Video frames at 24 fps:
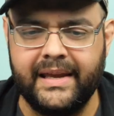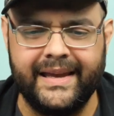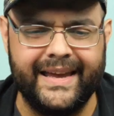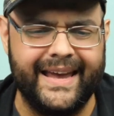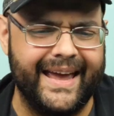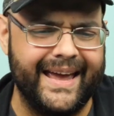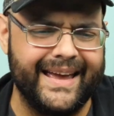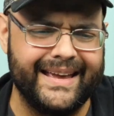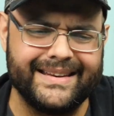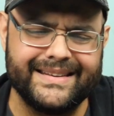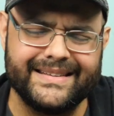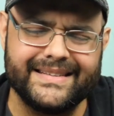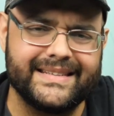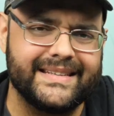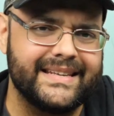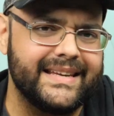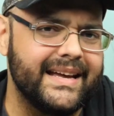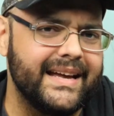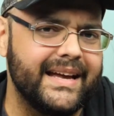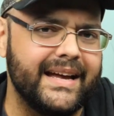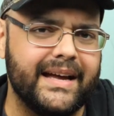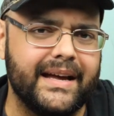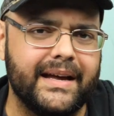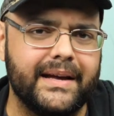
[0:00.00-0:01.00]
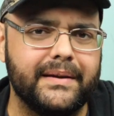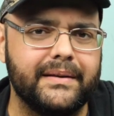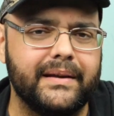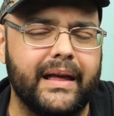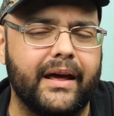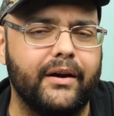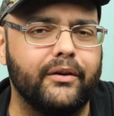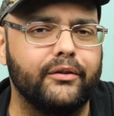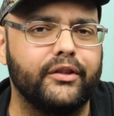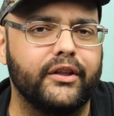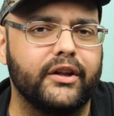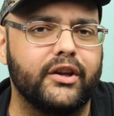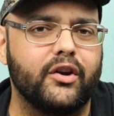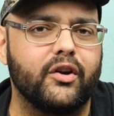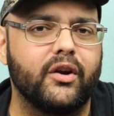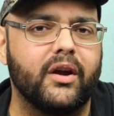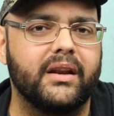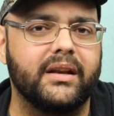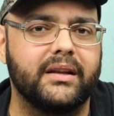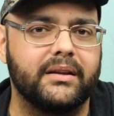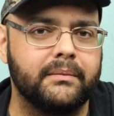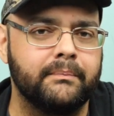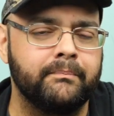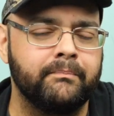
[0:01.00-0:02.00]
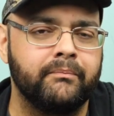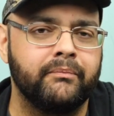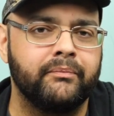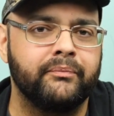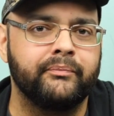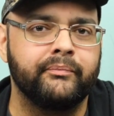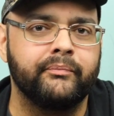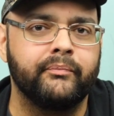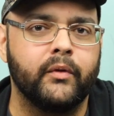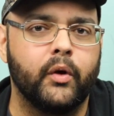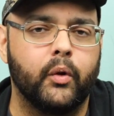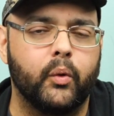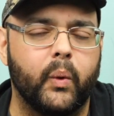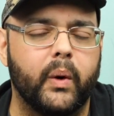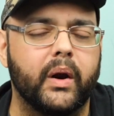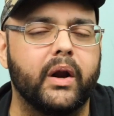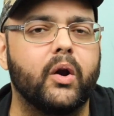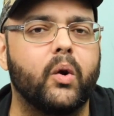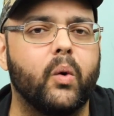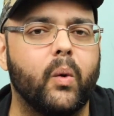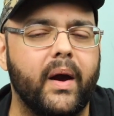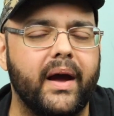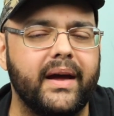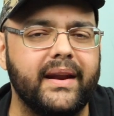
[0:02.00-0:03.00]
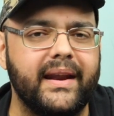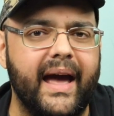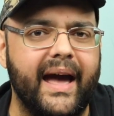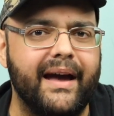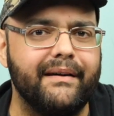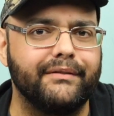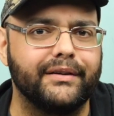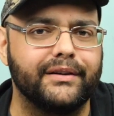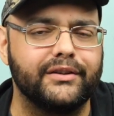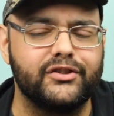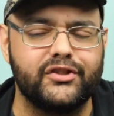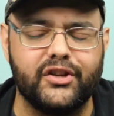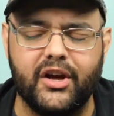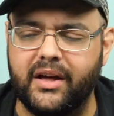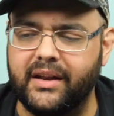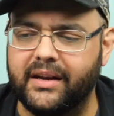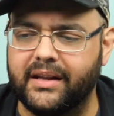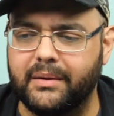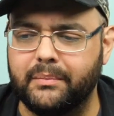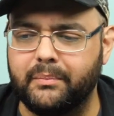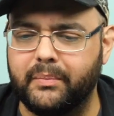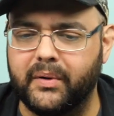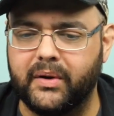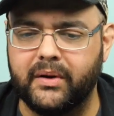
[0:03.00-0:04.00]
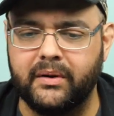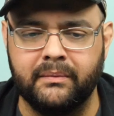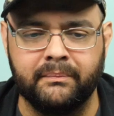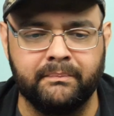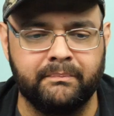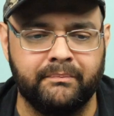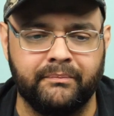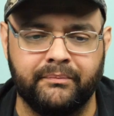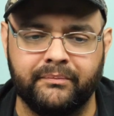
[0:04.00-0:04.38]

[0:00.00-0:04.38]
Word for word: And I don't think you're going to regret having done it, but